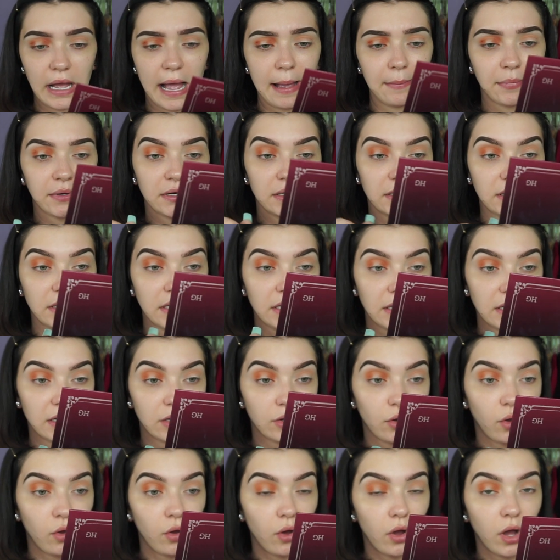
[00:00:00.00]
I'm gonna hit
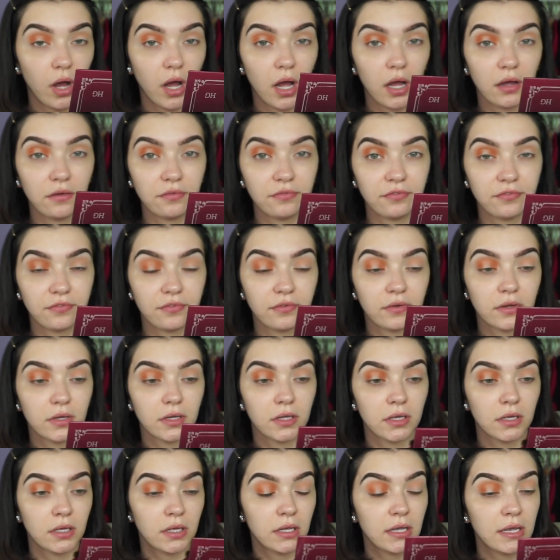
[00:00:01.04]
it off.
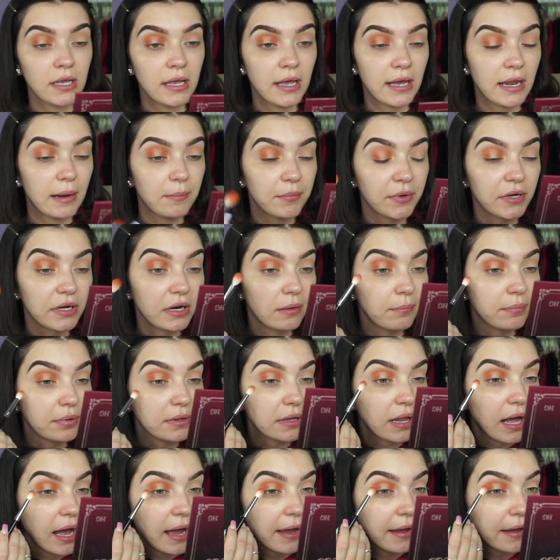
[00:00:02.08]
I'm gonna
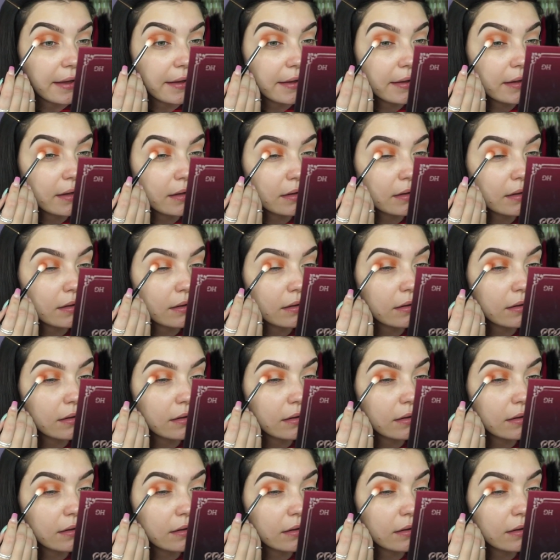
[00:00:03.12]
apply it.